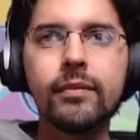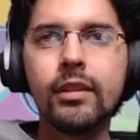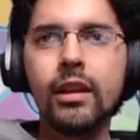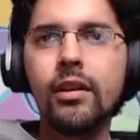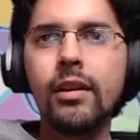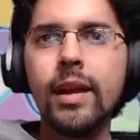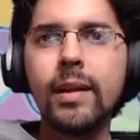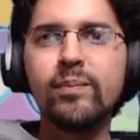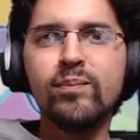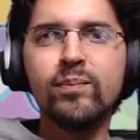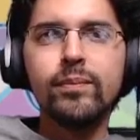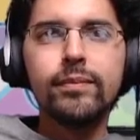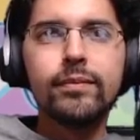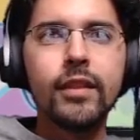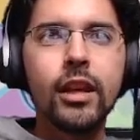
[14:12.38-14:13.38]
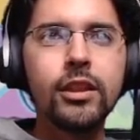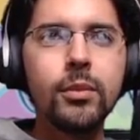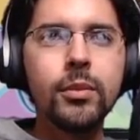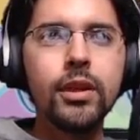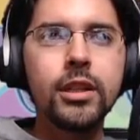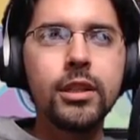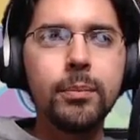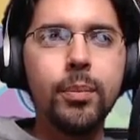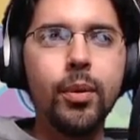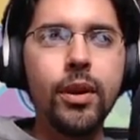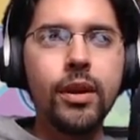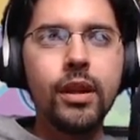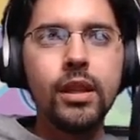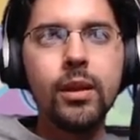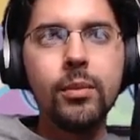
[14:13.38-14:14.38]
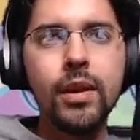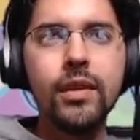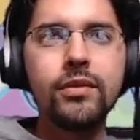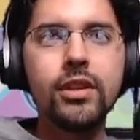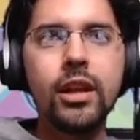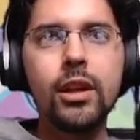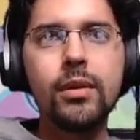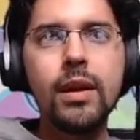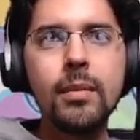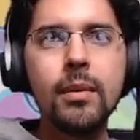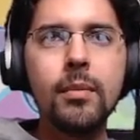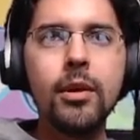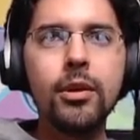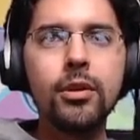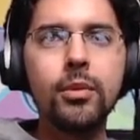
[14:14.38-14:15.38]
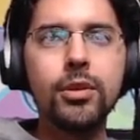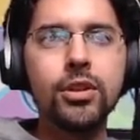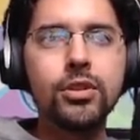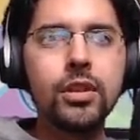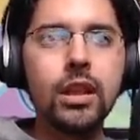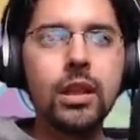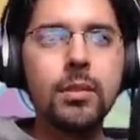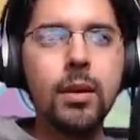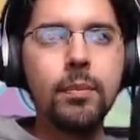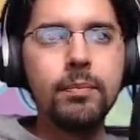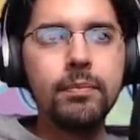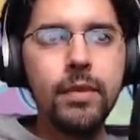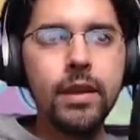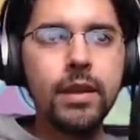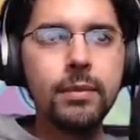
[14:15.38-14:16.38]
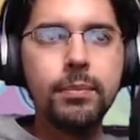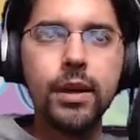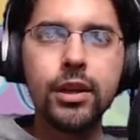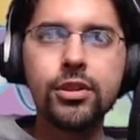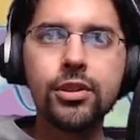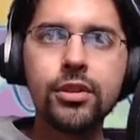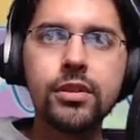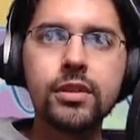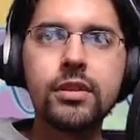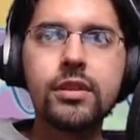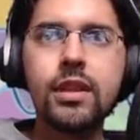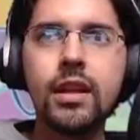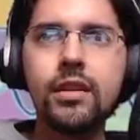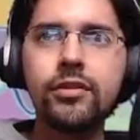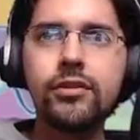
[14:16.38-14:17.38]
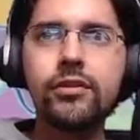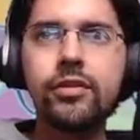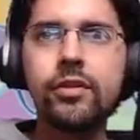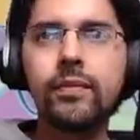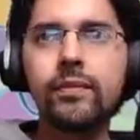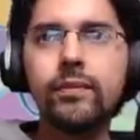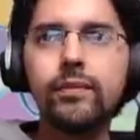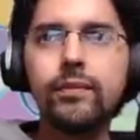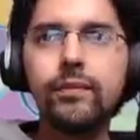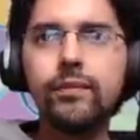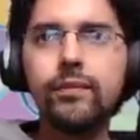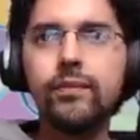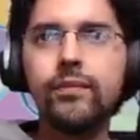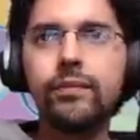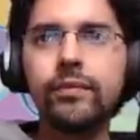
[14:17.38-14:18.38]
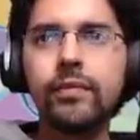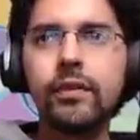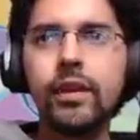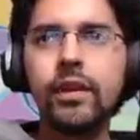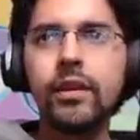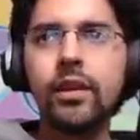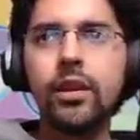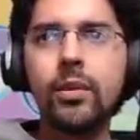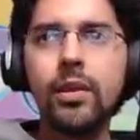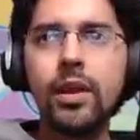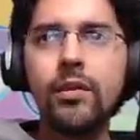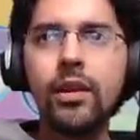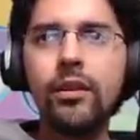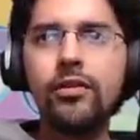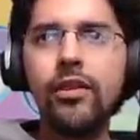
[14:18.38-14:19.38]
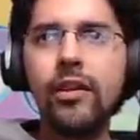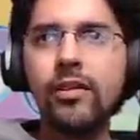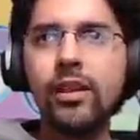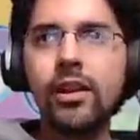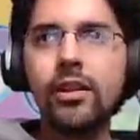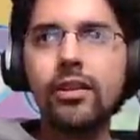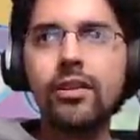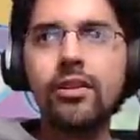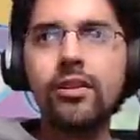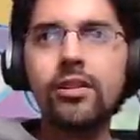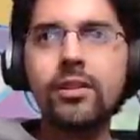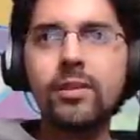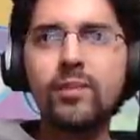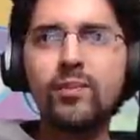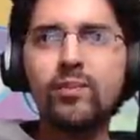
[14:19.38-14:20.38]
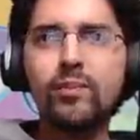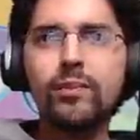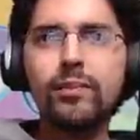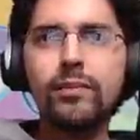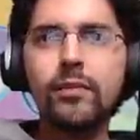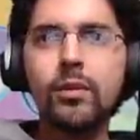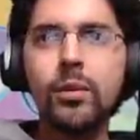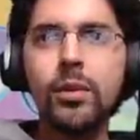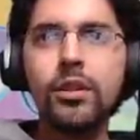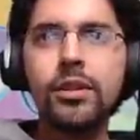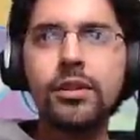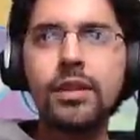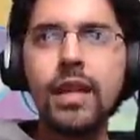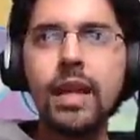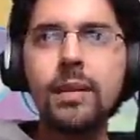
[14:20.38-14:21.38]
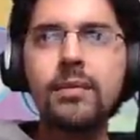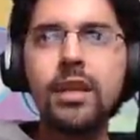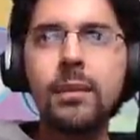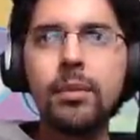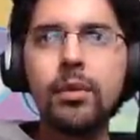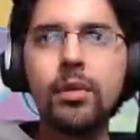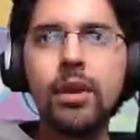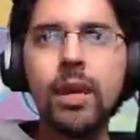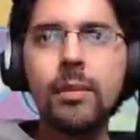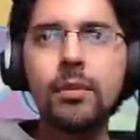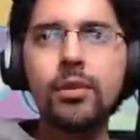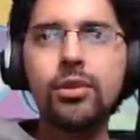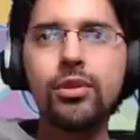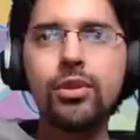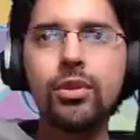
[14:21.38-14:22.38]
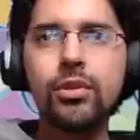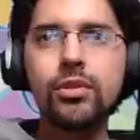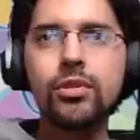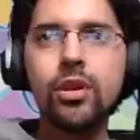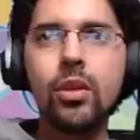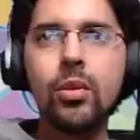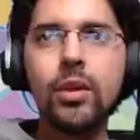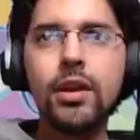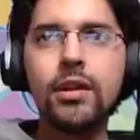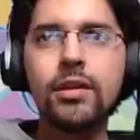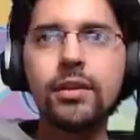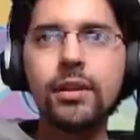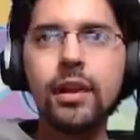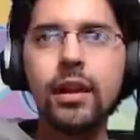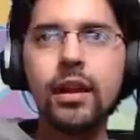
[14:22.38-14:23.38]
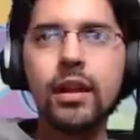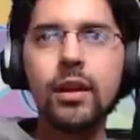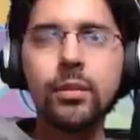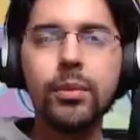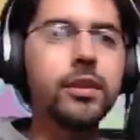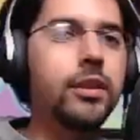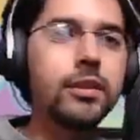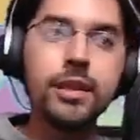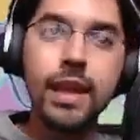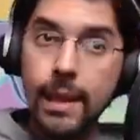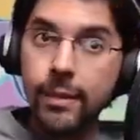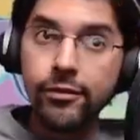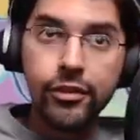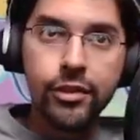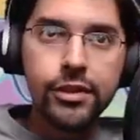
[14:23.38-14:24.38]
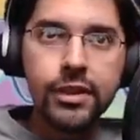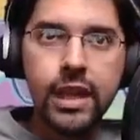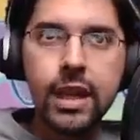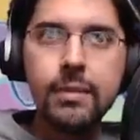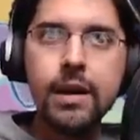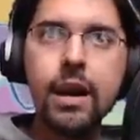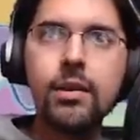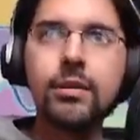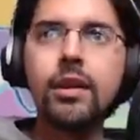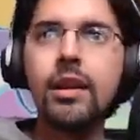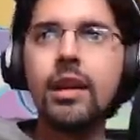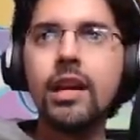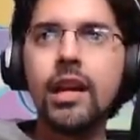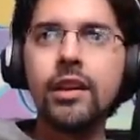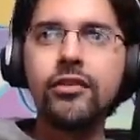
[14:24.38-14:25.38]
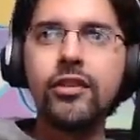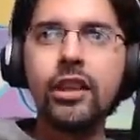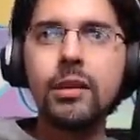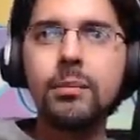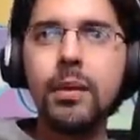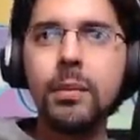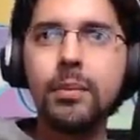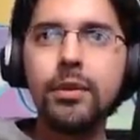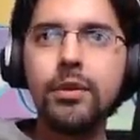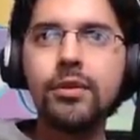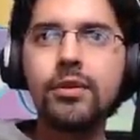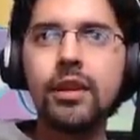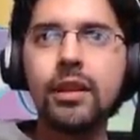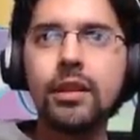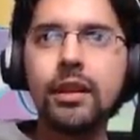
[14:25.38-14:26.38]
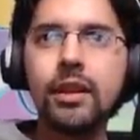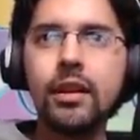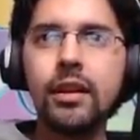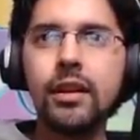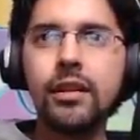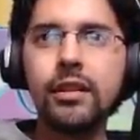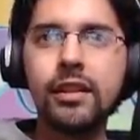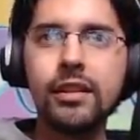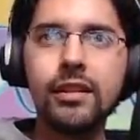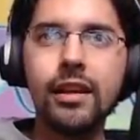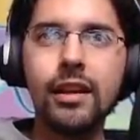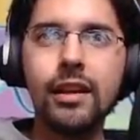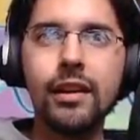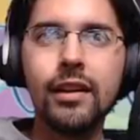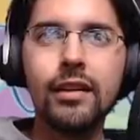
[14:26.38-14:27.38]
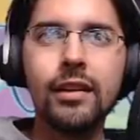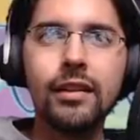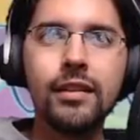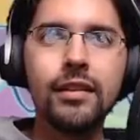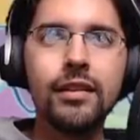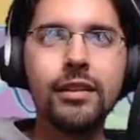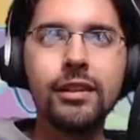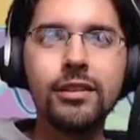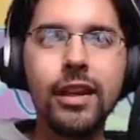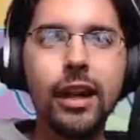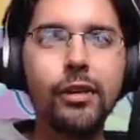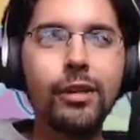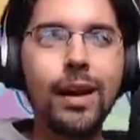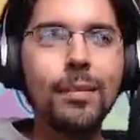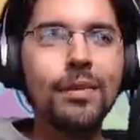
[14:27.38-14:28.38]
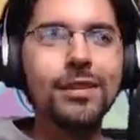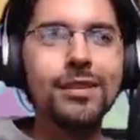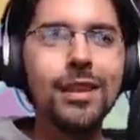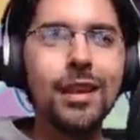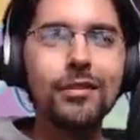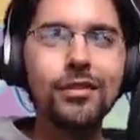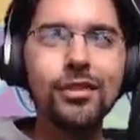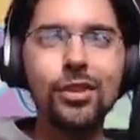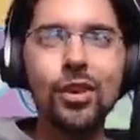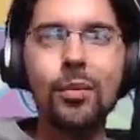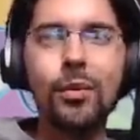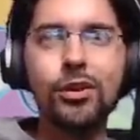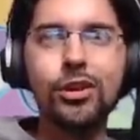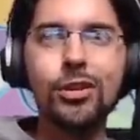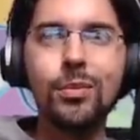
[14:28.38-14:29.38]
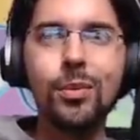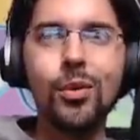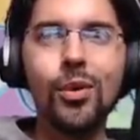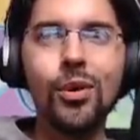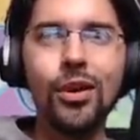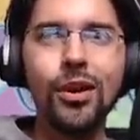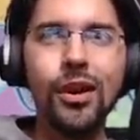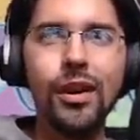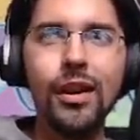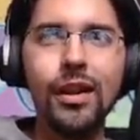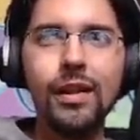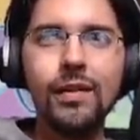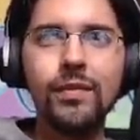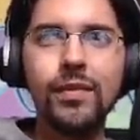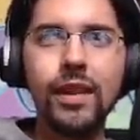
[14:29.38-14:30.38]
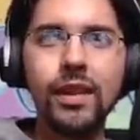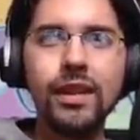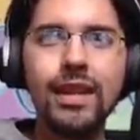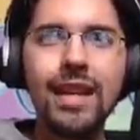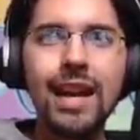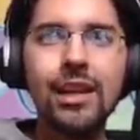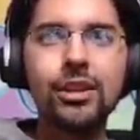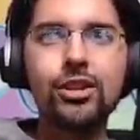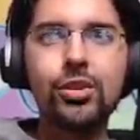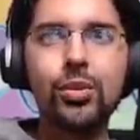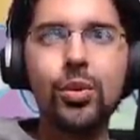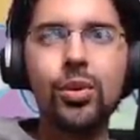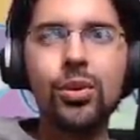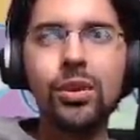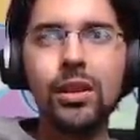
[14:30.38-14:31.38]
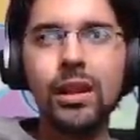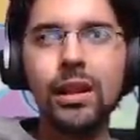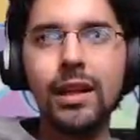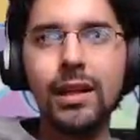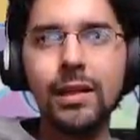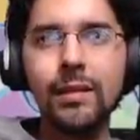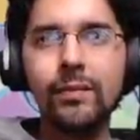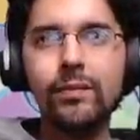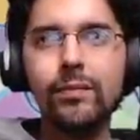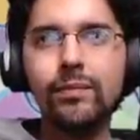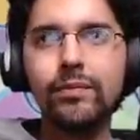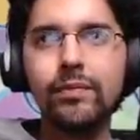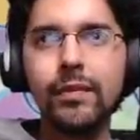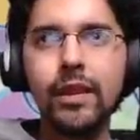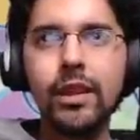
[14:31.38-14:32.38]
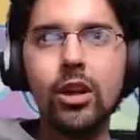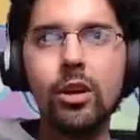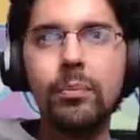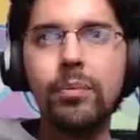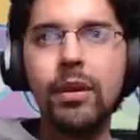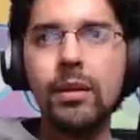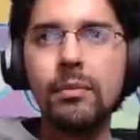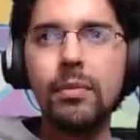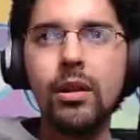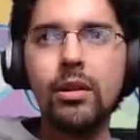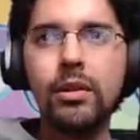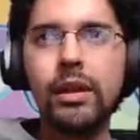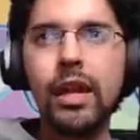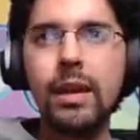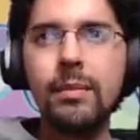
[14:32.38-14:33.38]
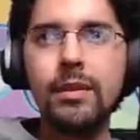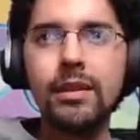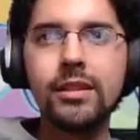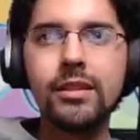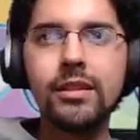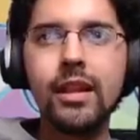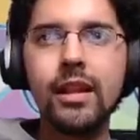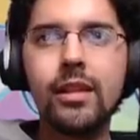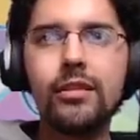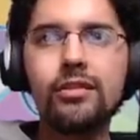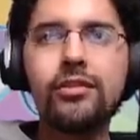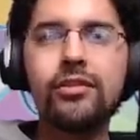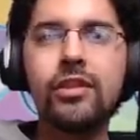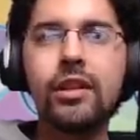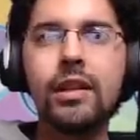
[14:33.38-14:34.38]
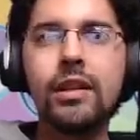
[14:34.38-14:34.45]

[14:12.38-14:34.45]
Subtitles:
Alright, I think we get the point. And then we have Diorama Mode, which is all about making pictures and stuff. There you go. We have all 5 characters with the same typical camera controls as always. When this game first came out, I feel like people used the diorama stuff so much more than the actual, you know, pinball game itself.